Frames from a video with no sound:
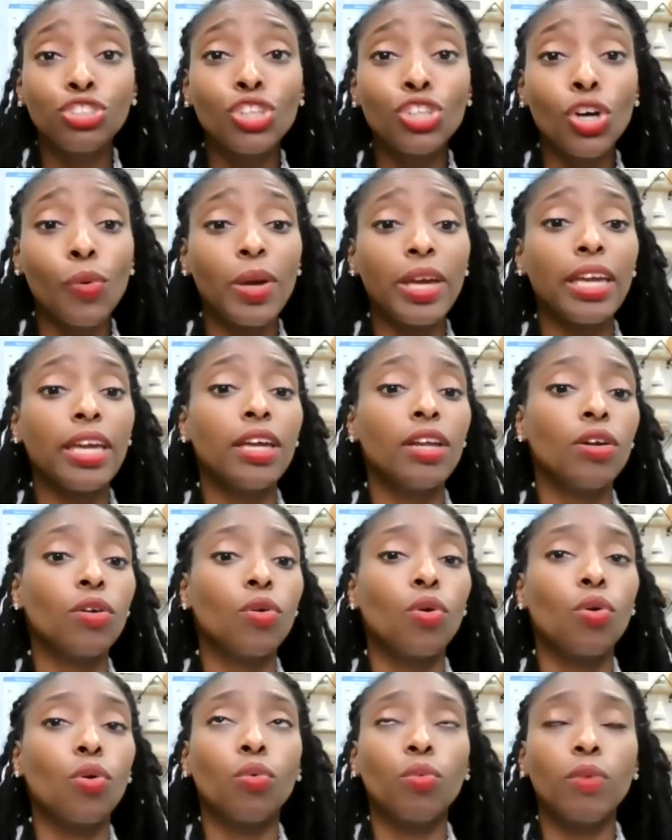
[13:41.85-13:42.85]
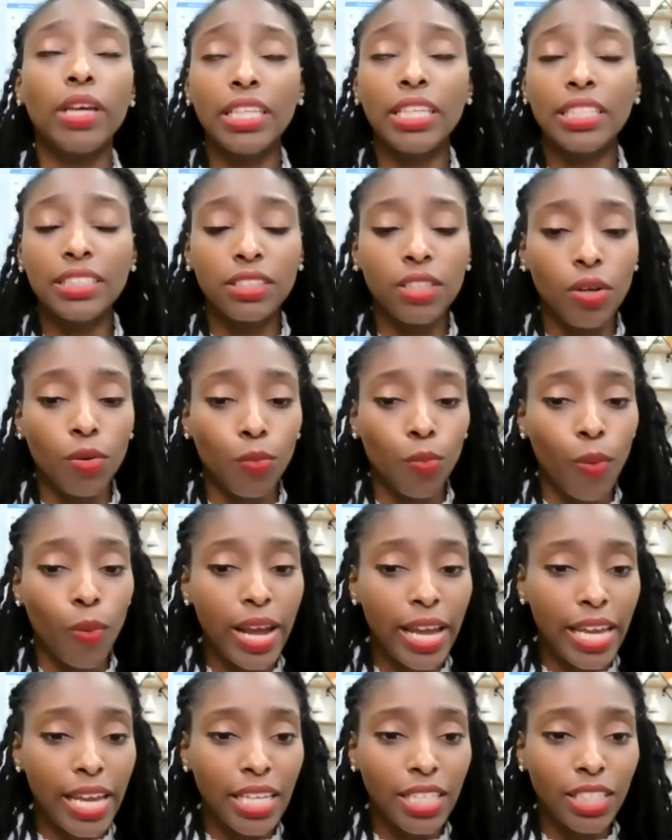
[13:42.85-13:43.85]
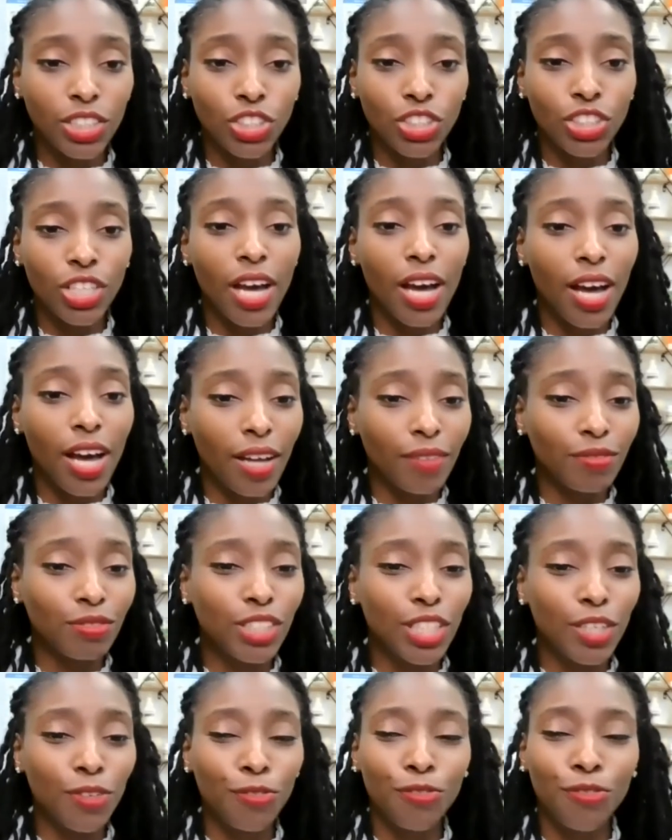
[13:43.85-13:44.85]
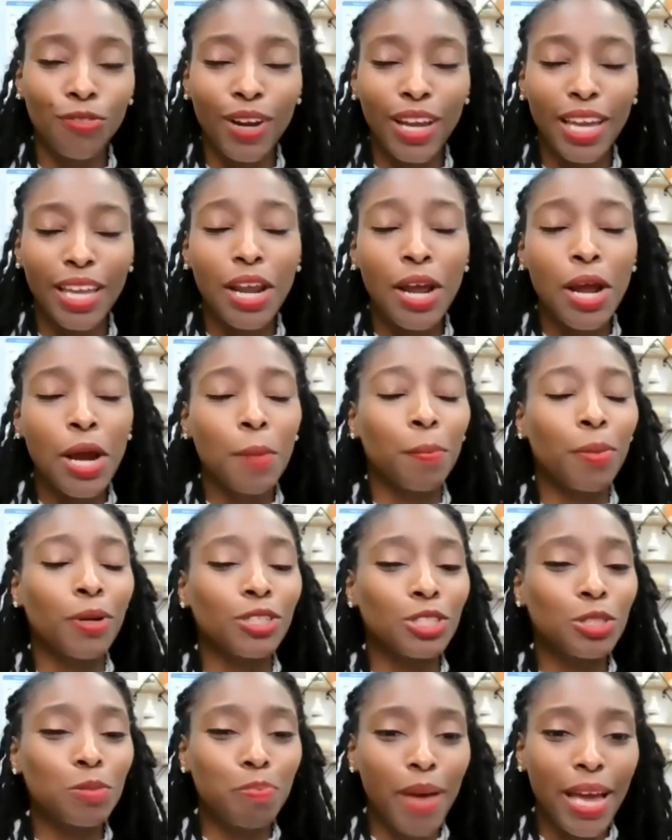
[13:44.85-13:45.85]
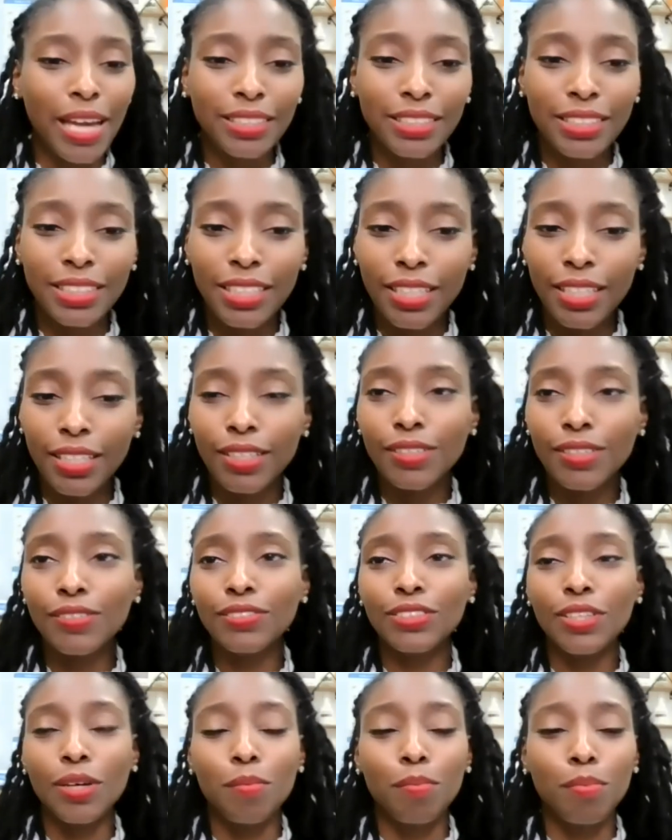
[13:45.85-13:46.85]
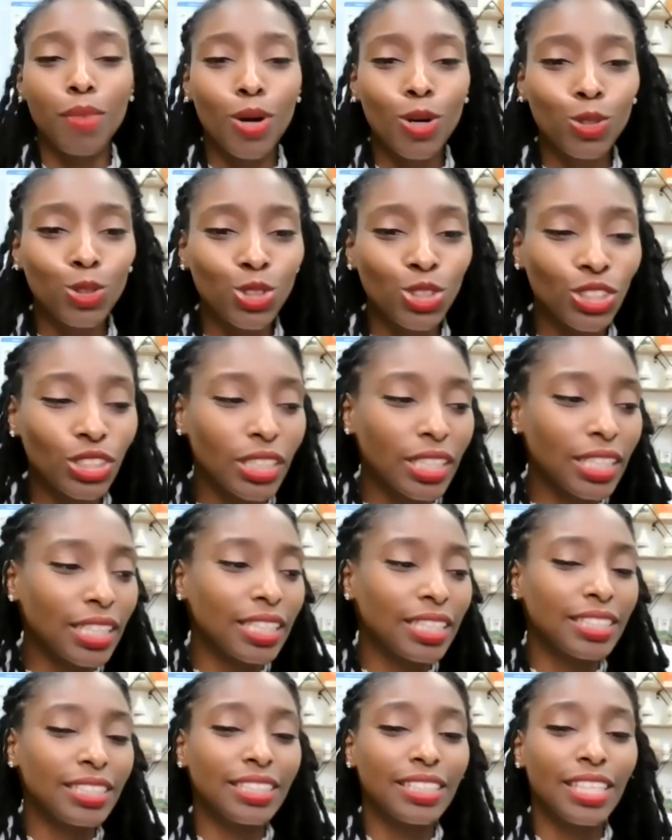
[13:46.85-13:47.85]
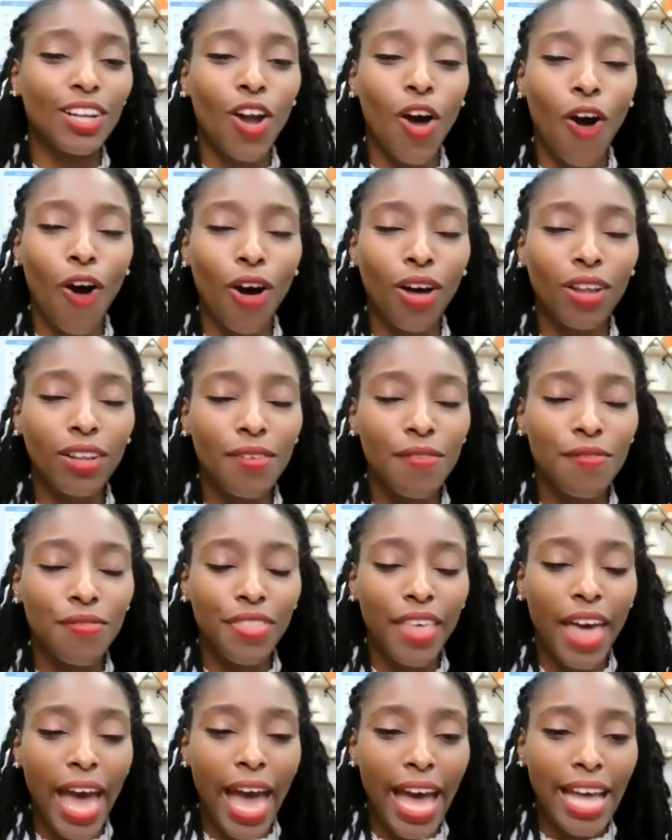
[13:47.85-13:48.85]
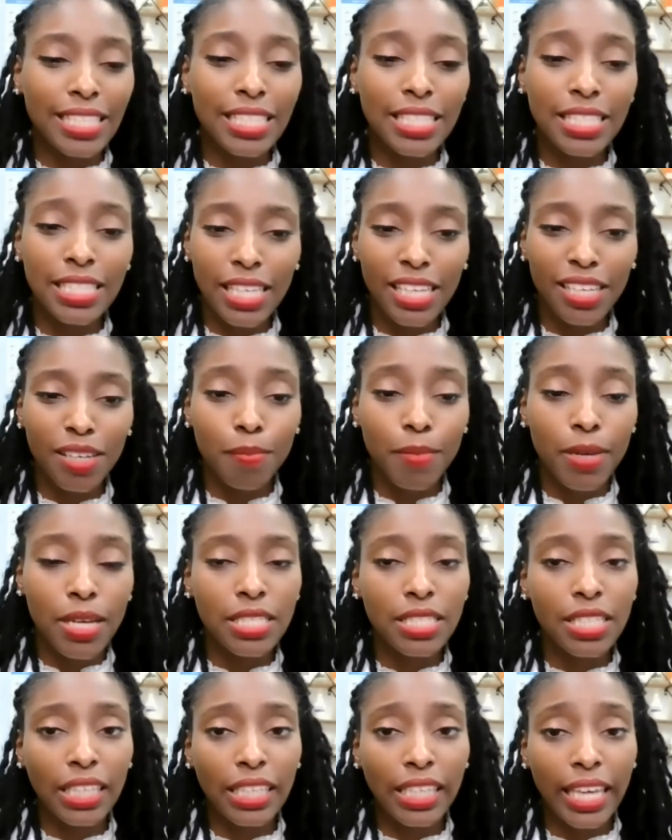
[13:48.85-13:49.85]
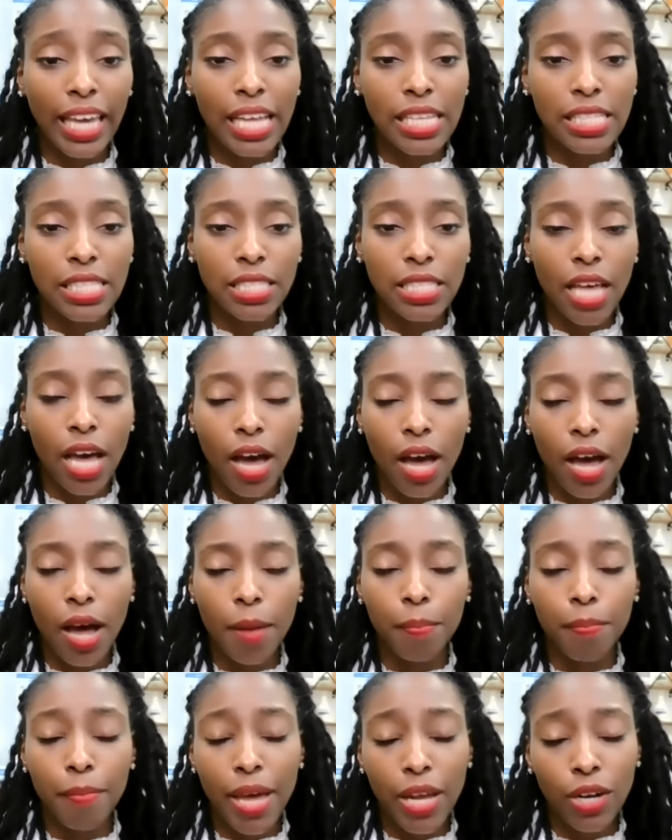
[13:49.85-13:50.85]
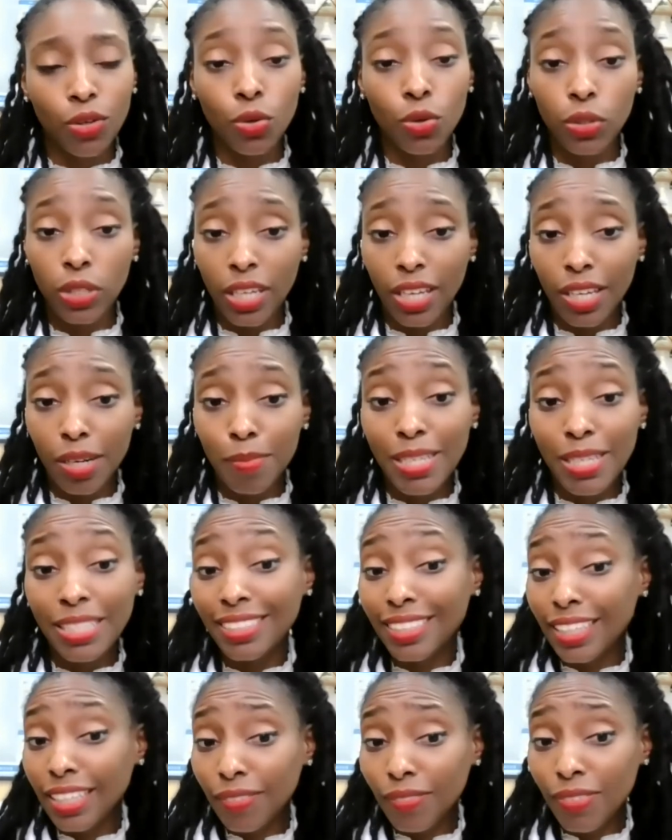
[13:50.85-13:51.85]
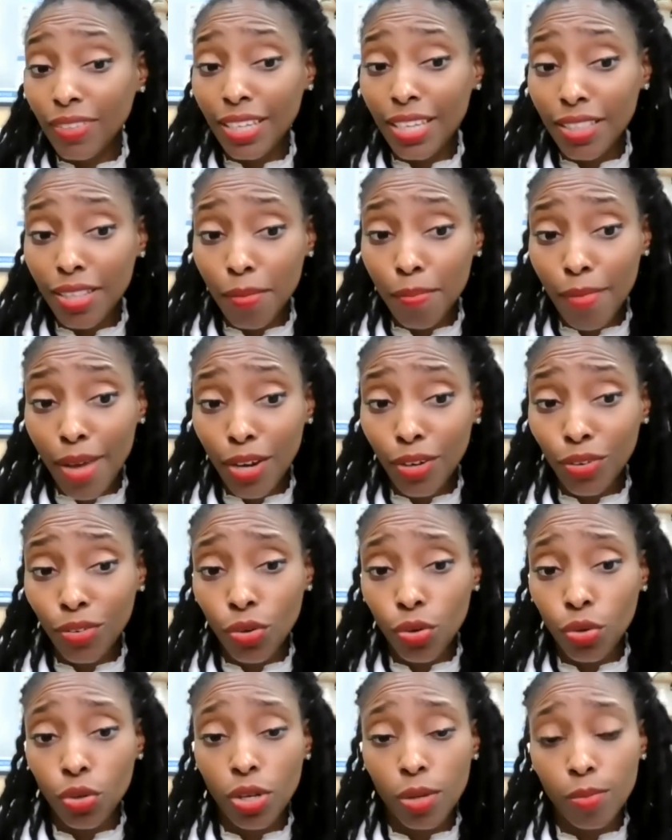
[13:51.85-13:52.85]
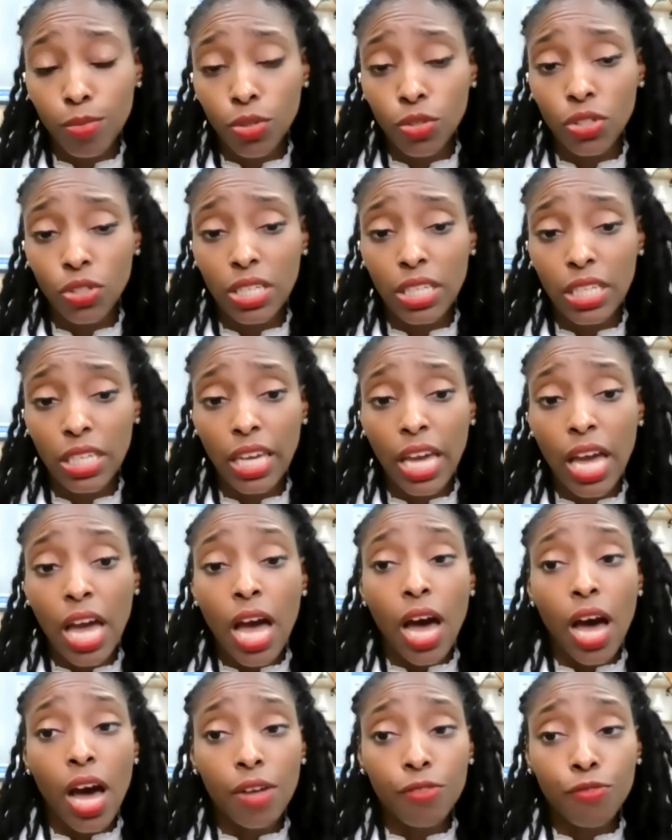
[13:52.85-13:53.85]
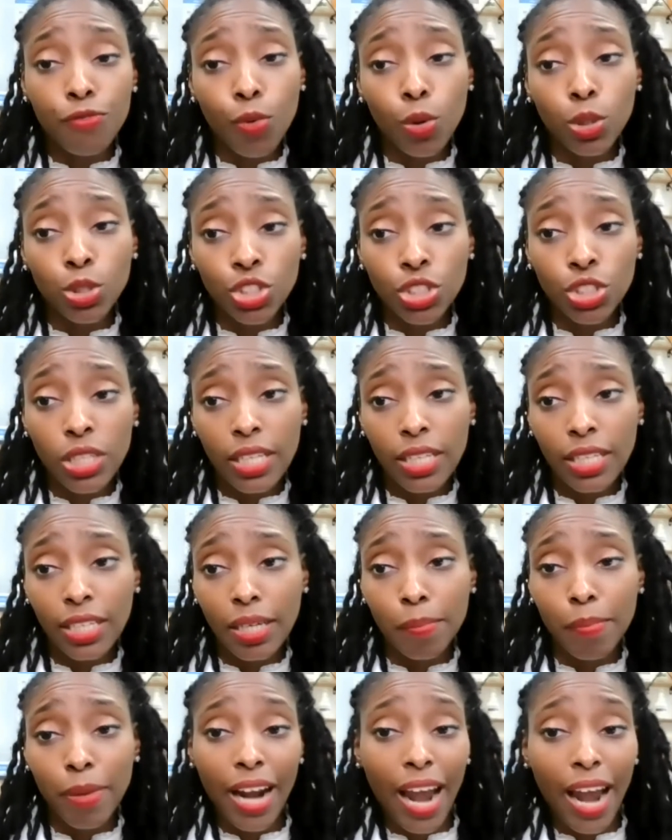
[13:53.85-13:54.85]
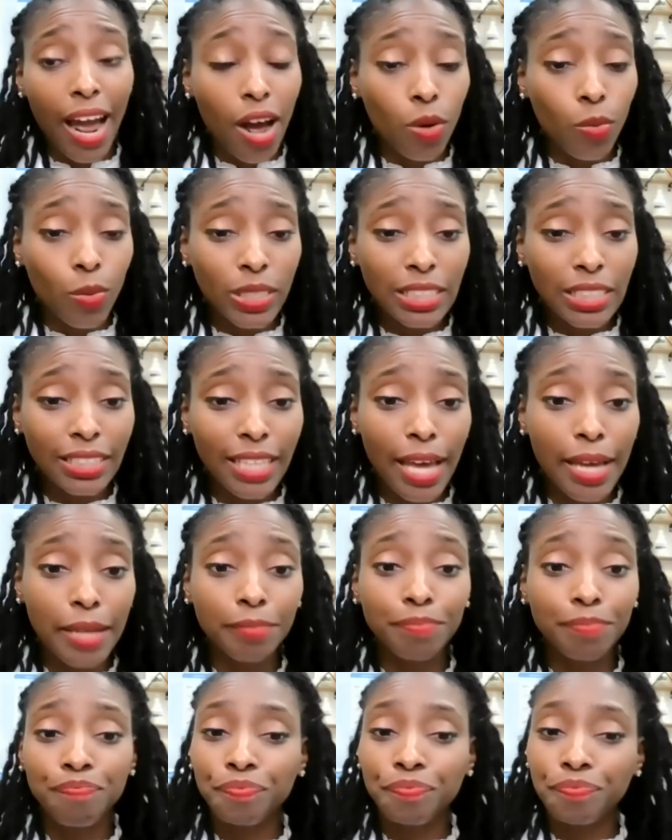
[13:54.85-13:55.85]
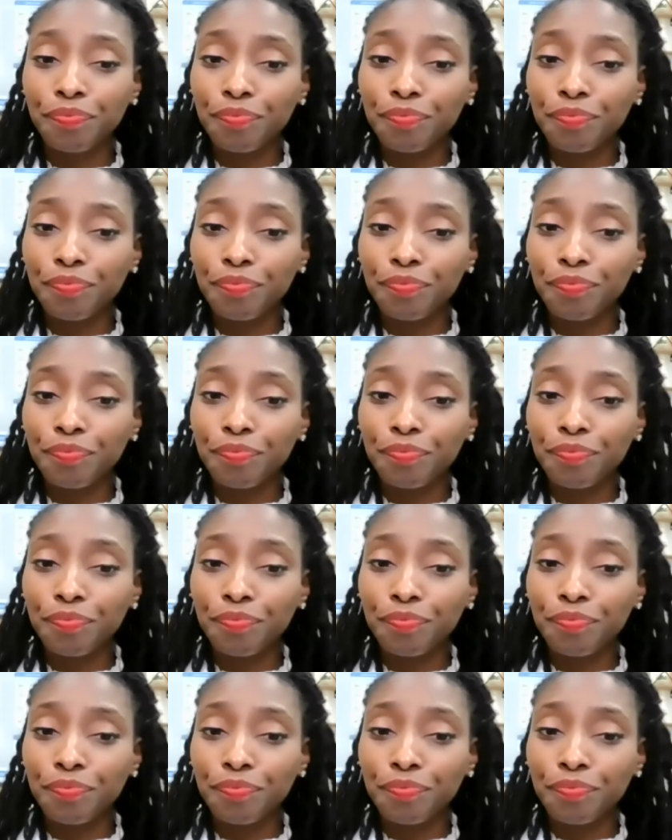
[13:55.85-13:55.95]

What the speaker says: So it is a range of different perspectives, emotions, and all of that, stigmas against medical cannabis, even in the medical community, unfortunately. But I always say,